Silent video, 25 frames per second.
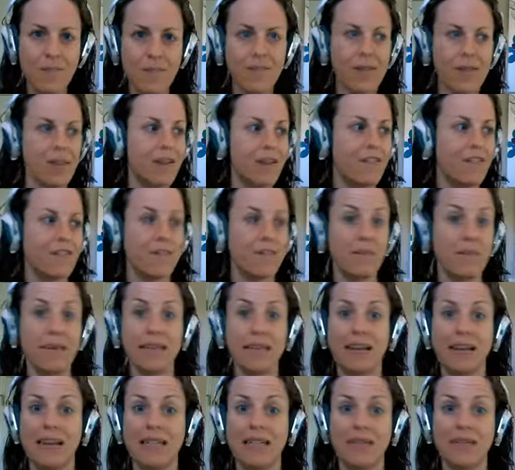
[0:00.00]
You know, for me
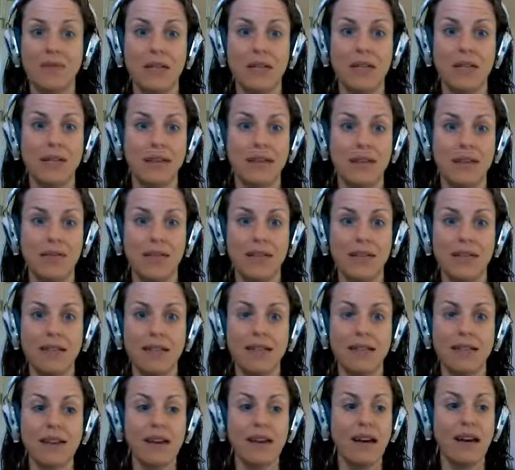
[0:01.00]
last week, it
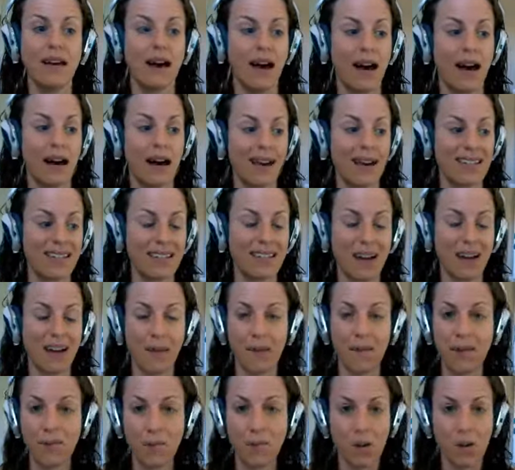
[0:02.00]
was
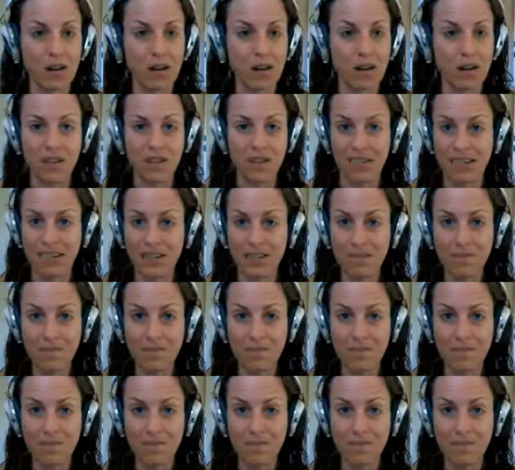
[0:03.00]
stopping work early.